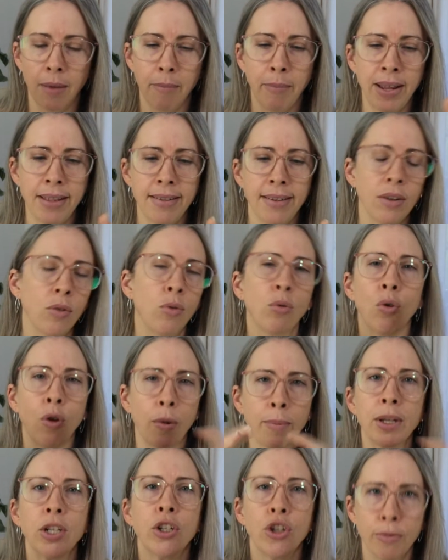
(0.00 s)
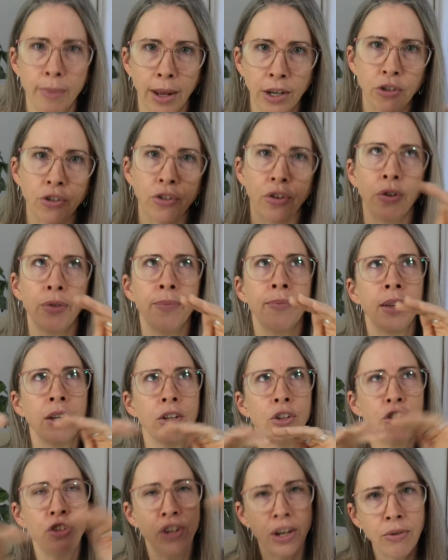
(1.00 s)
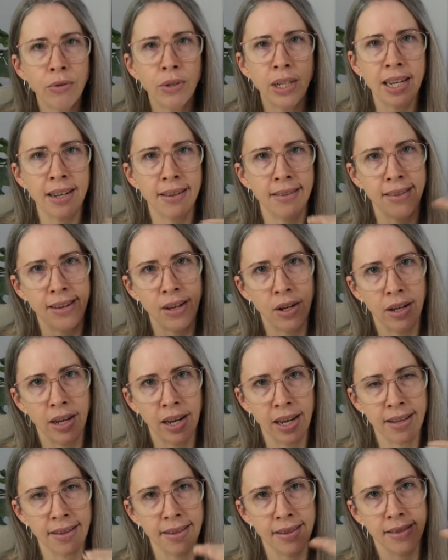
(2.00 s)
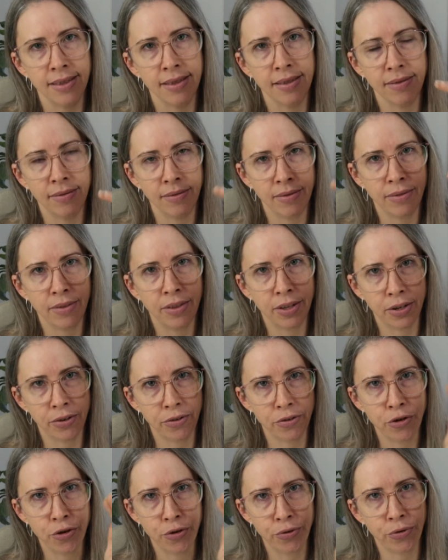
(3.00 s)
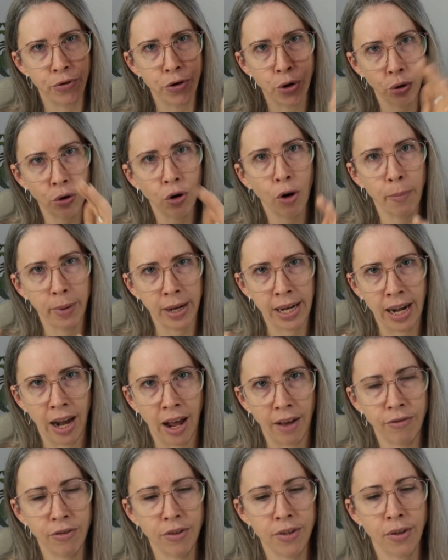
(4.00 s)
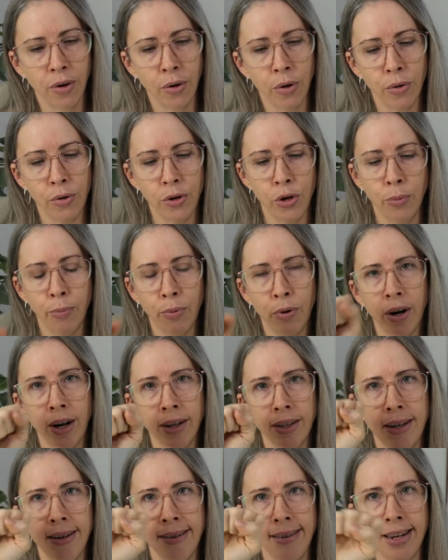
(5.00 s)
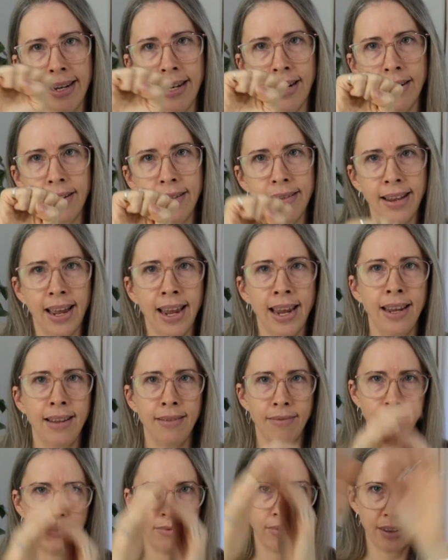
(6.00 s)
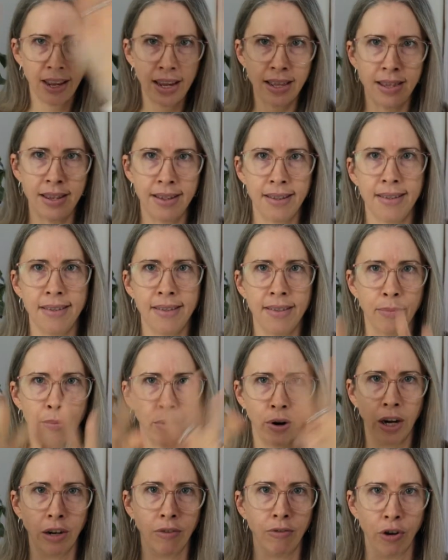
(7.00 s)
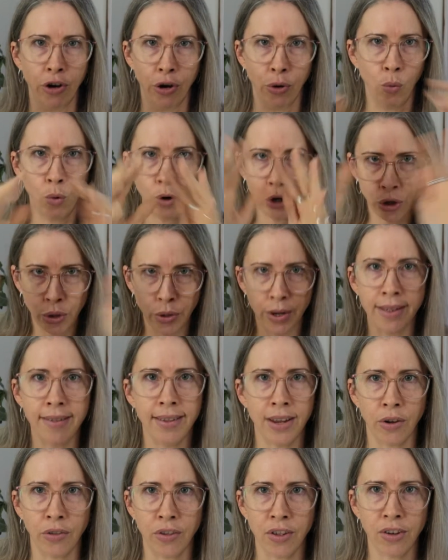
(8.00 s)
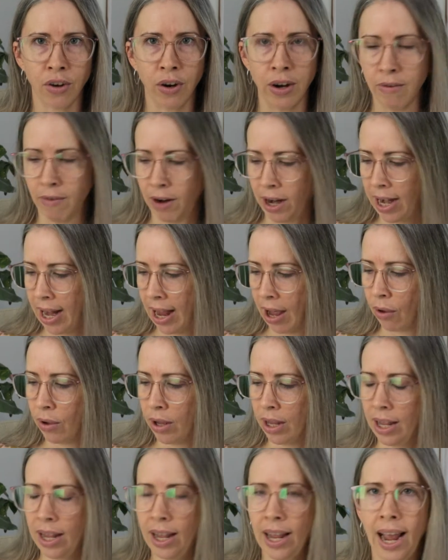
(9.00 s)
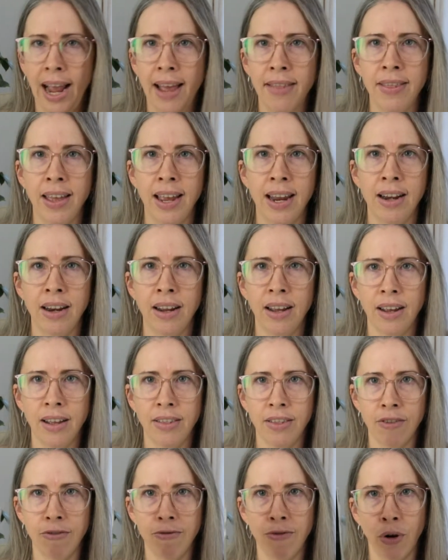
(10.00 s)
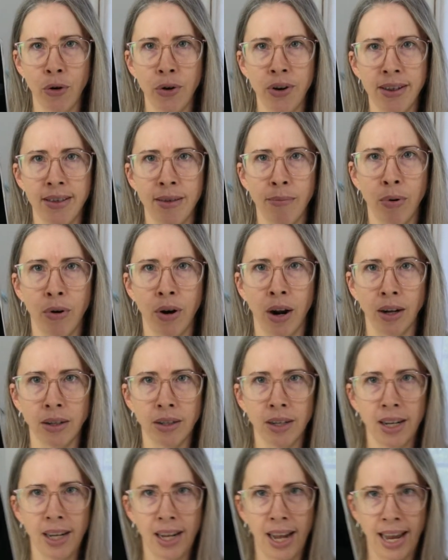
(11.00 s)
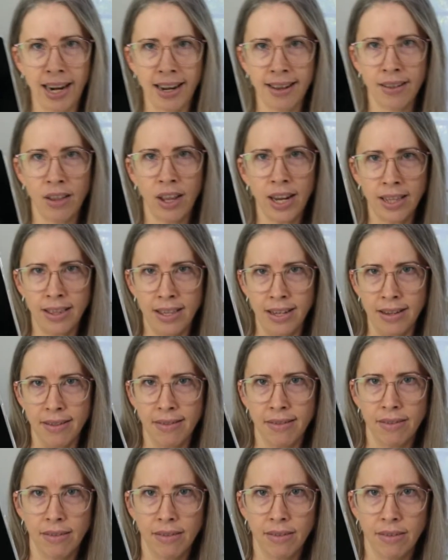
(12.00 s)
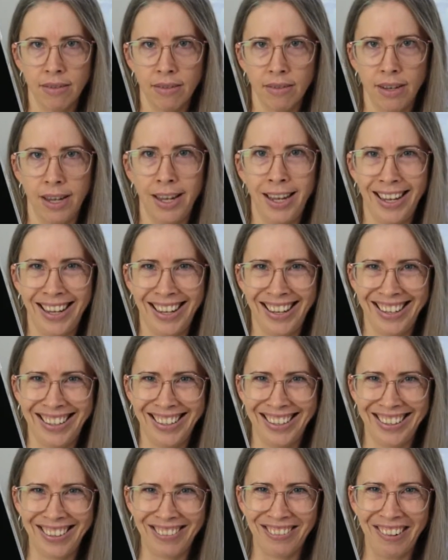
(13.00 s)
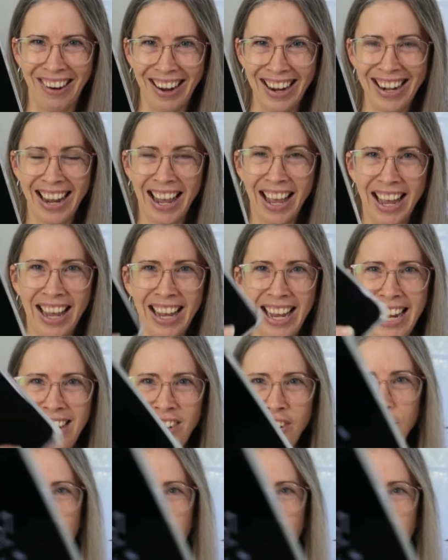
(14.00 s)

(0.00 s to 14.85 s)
basically, or cropping too much. So generally it's the not cropping enough. So your product is in, say this is the product photo, what you can see on the screen right now. And then the phone is the product, and it's like this, right? It